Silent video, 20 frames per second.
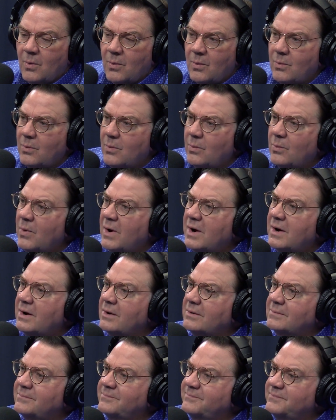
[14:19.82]

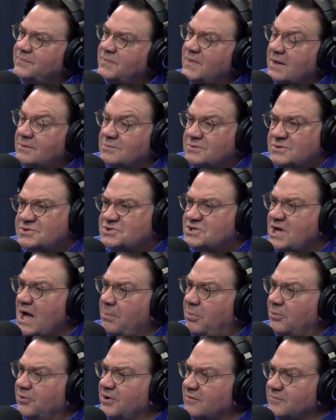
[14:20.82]
Well, just a
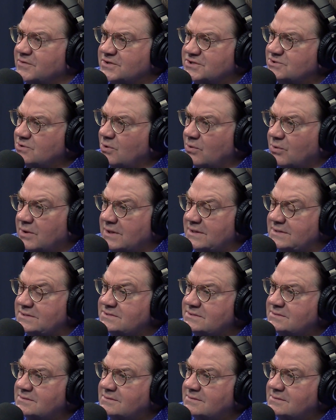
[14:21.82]
couple different stories.